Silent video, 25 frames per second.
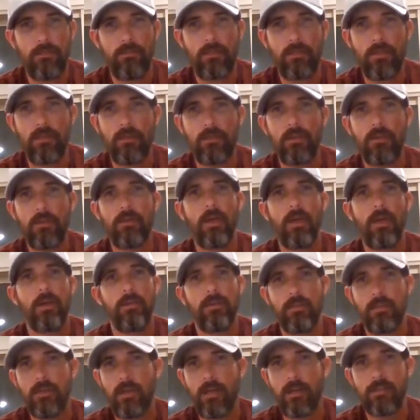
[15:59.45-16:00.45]
You don't know how,
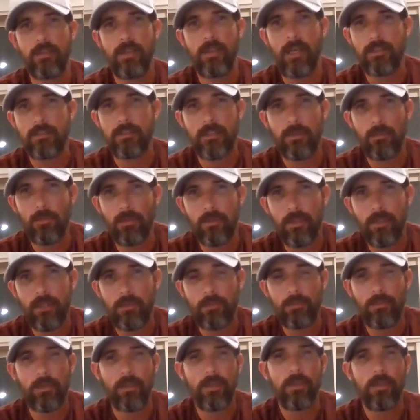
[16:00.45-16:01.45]
you contact someone
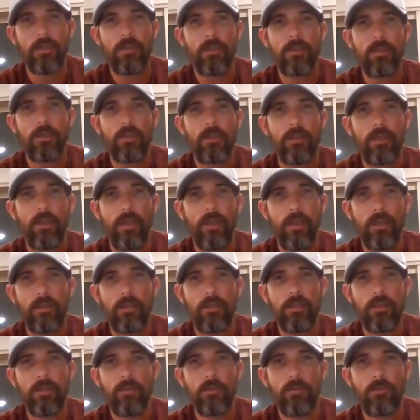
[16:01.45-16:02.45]
like me.
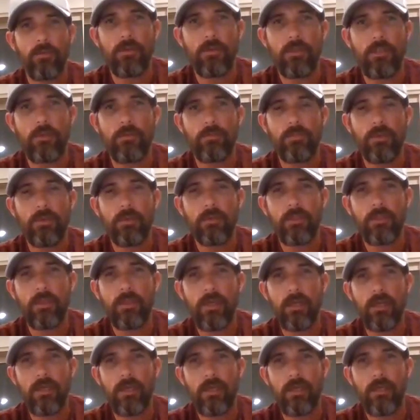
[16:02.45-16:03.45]
And when you build
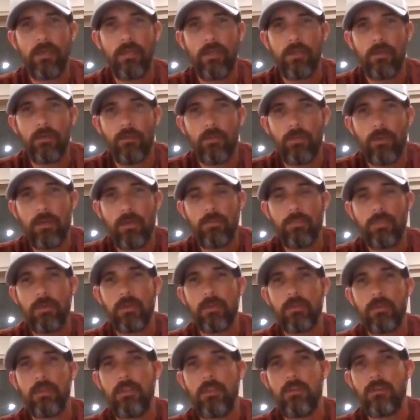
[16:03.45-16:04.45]
the EIN, we're
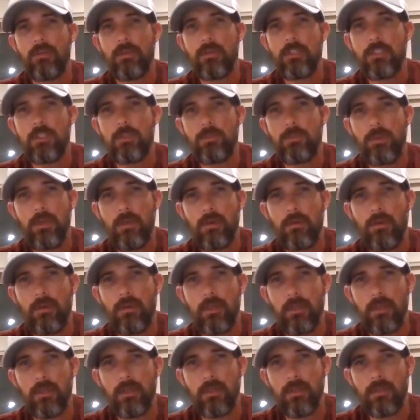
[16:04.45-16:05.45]
building your
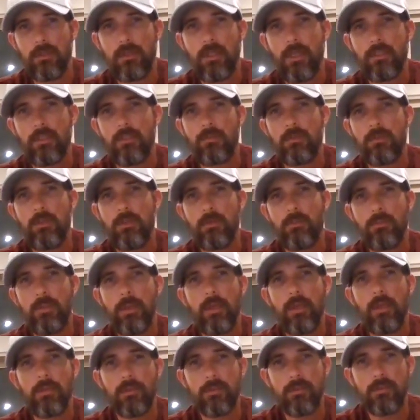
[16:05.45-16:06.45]
experience. That's what your
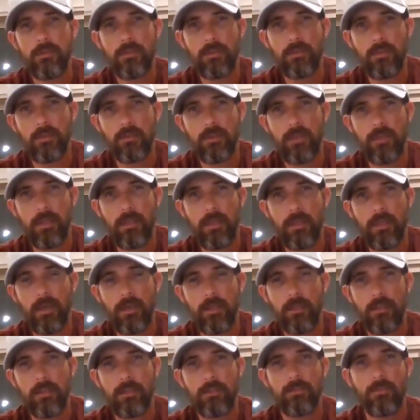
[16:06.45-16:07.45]
bankers are looking at.
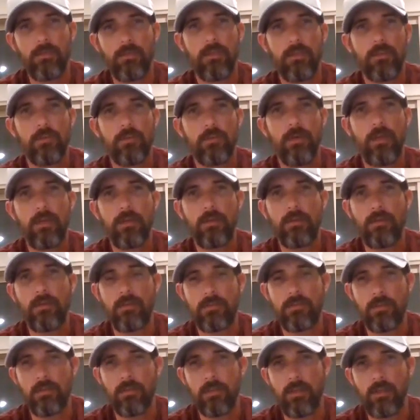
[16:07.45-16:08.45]
That's what your credit
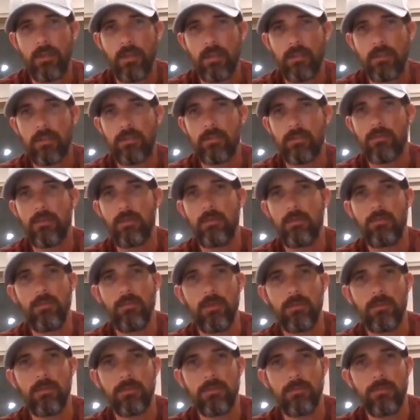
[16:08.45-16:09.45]
cards are looking at. That's what
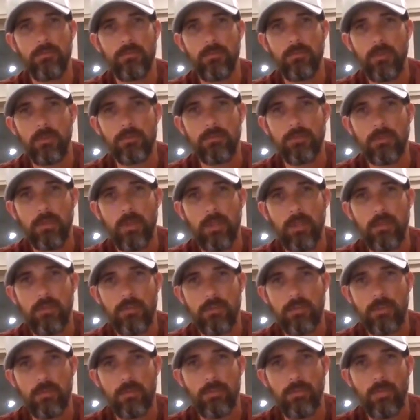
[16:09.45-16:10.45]
most
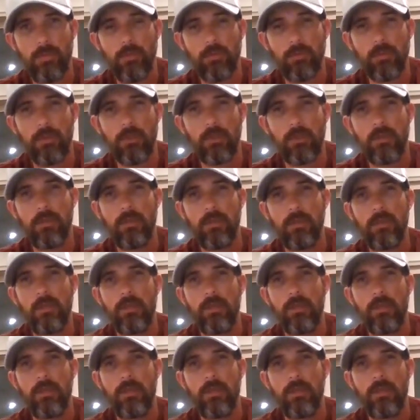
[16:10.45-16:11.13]
lenders are pulling.